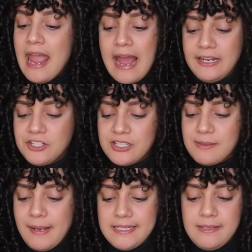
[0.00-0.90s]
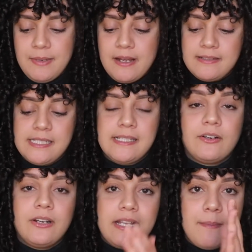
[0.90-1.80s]
And it's just amazing because it's
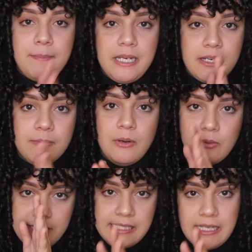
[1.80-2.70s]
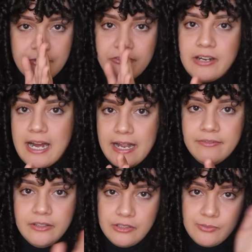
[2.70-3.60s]
literally a medium hold is a level 5
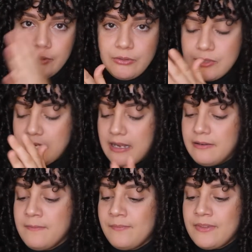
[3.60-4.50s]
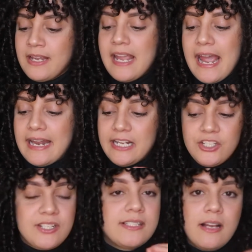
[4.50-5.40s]
and it's 1 to 10. And it
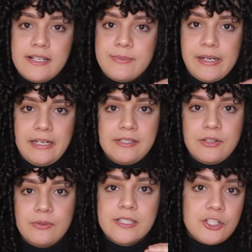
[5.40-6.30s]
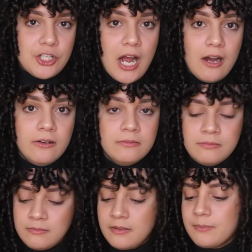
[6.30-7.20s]
just does what it needs to do. It's a gel,
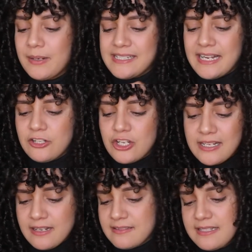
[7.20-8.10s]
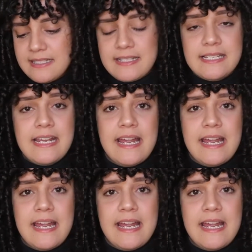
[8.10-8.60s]
but it's like a jelly consistency.